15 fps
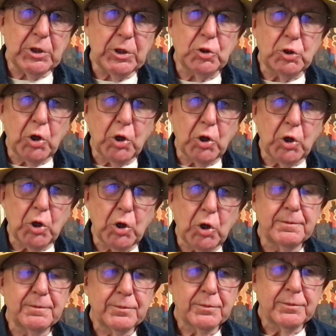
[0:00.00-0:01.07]
God,
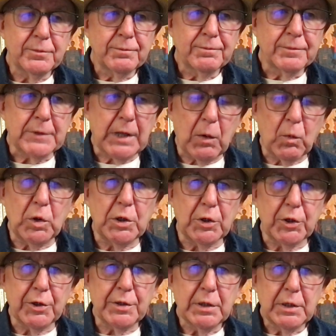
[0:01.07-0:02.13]
that
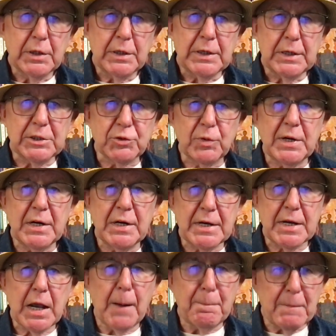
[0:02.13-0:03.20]
word, is
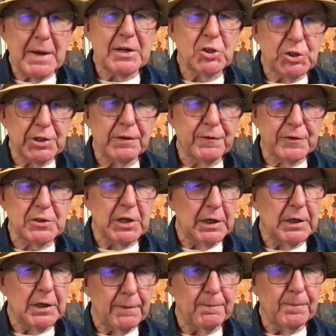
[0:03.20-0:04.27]
really a makeshift
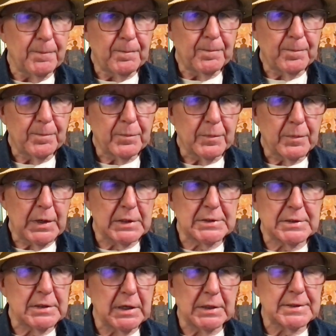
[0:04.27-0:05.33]
term.
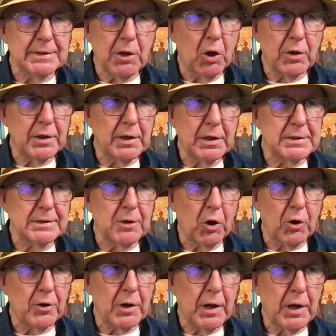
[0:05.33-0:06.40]
It's
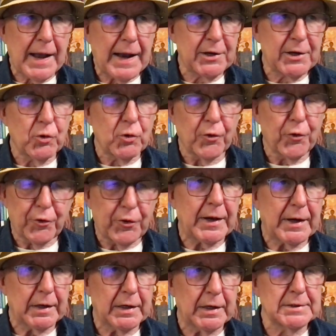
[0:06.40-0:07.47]
not an accurate
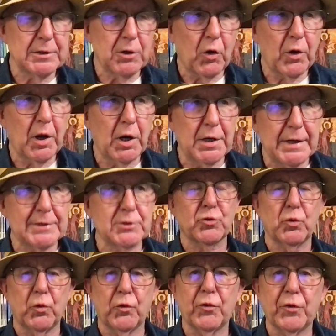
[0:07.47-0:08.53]
thing. It's not a
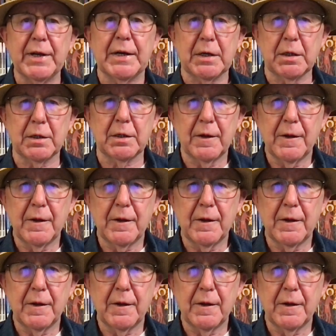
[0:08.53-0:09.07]
literal thing.